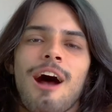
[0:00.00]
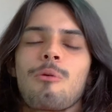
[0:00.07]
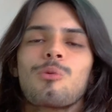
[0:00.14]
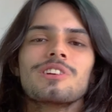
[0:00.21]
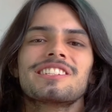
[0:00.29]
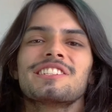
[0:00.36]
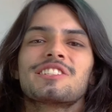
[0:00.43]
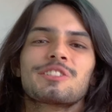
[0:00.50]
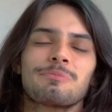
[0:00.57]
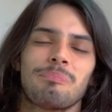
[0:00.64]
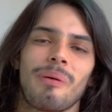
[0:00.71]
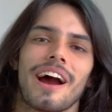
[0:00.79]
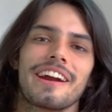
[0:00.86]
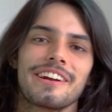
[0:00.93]
I was
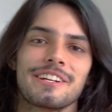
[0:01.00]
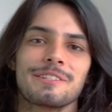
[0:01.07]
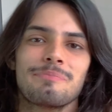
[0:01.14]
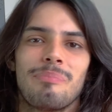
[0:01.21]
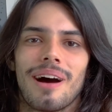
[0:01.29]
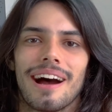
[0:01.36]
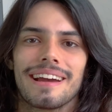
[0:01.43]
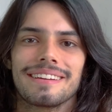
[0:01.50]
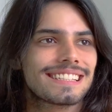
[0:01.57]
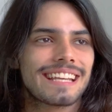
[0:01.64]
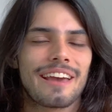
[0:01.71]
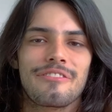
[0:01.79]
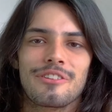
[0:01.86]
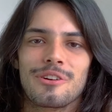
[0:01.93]
inspired by
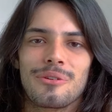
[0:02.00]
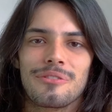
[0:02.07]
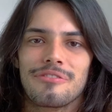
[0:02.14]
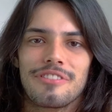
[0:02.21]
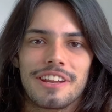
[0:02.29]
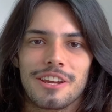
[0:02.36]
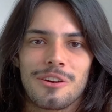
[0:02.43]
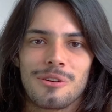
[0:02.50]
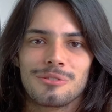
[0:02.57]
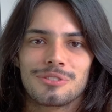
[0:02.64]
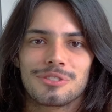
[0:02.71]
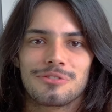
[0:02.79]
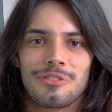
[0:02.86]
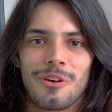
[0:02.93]
several
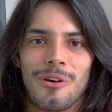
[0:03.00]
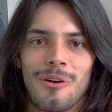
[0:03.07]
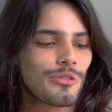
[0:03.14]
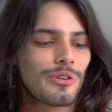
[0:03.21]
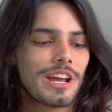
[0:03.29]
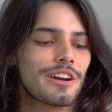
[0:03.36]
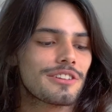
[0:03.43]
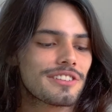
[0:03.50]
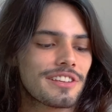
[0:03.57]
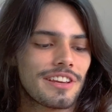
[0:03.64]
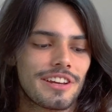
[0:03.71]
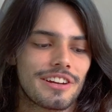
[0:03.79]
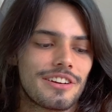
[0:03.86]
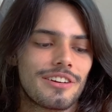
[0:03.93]
videos from creators
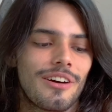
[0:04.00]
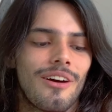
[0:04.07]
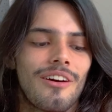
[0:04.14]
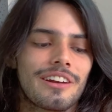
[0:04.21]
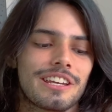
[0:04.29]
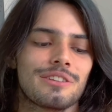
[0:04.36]
here on